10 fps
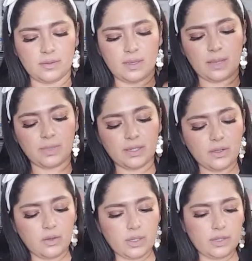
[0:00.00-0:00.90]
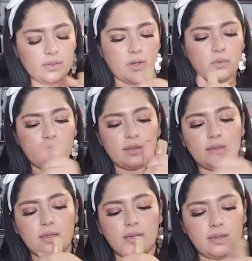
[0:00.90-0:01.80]
I'm gonna go in there with
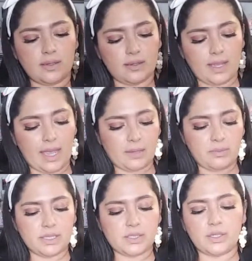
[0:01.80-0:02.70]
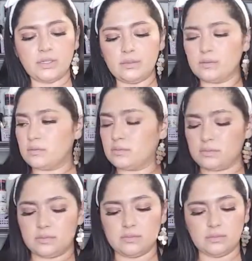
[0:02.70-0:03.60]
the hand mixer
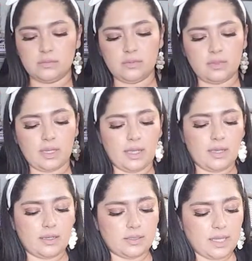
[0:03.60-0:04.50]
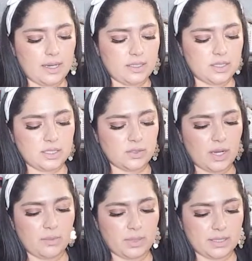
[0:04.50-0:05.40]
and kind of just
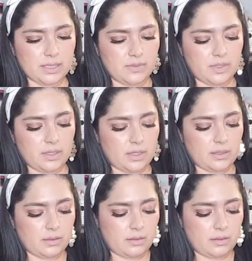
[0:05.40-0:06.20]
try to blend everything in.